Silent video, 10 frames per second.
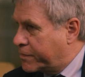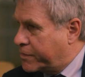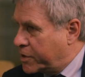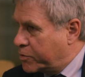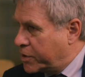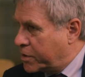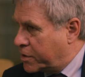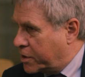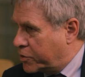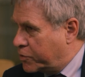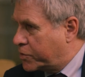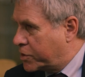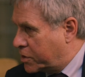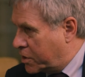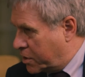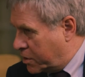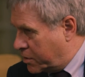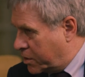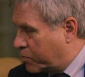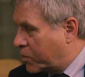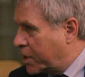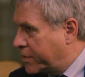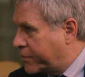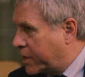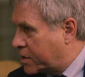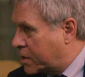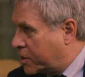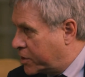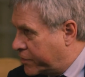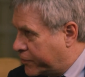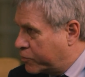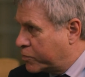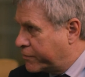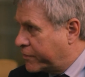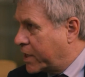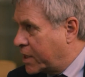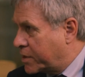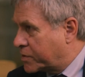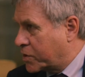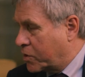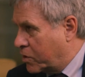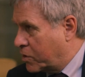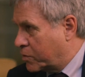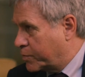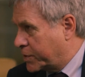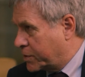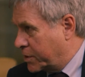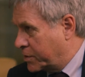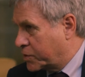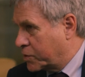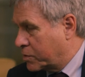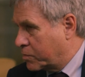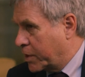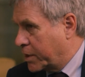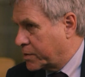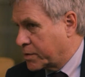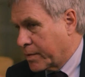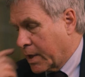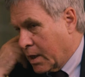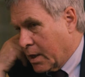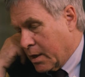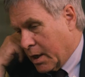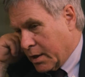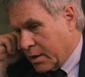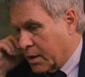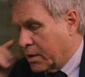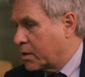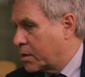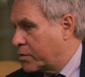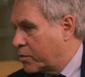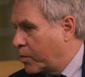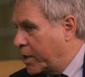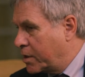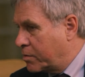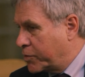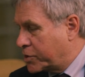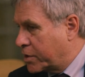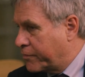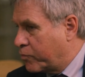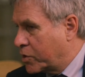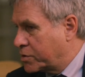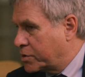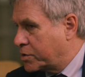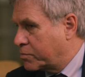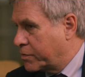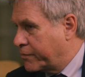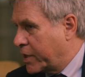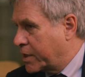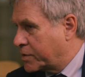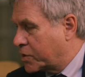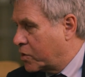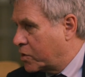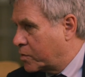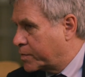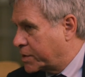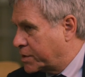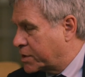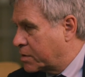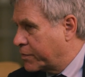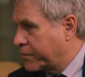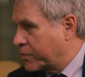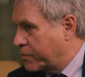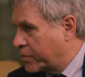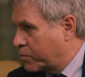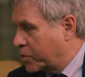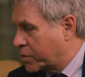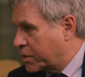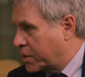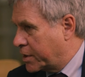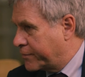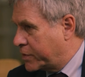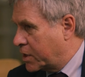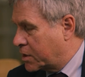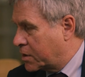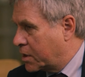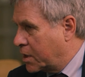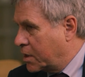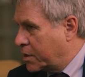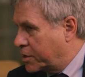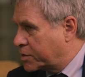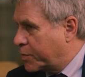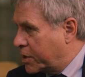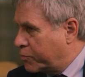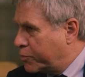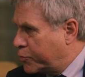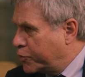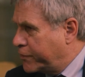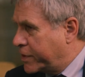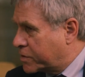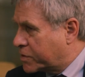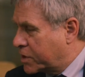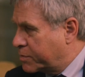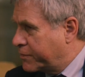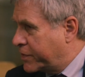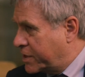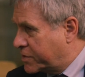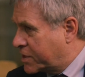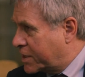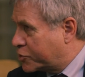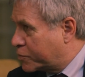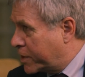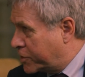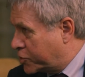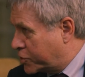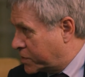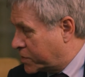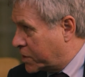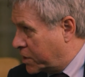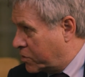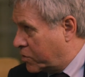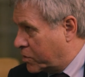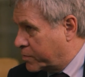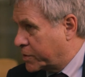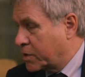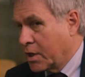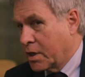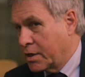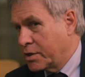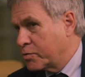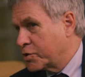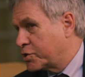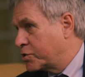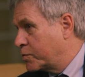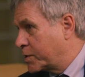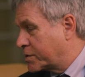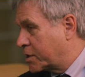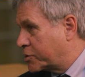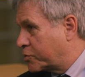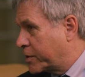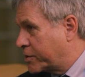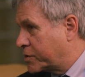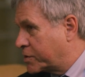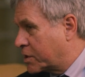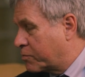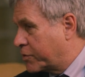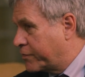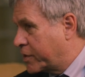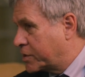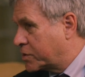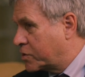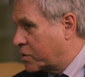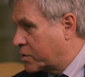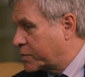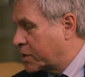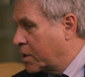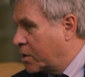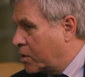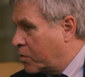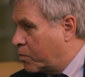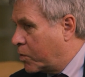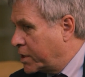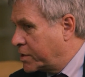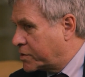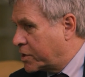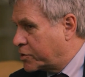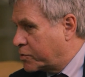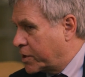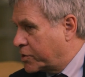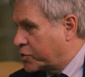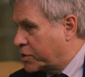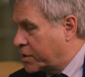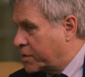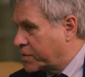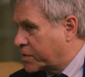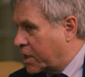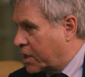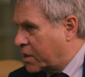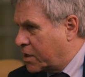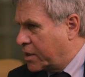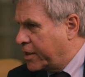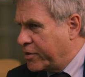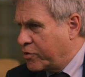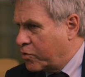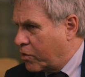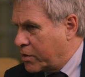theory that you can arrive at if you revise Hobbes in certain ways. And the way in which I've wanted to revise Hobbes in some of the work that I've done is by removing some of the exaggerations in Hobbes. And here are two exaggerations that one finds in Hobbes. One exaggeration is that in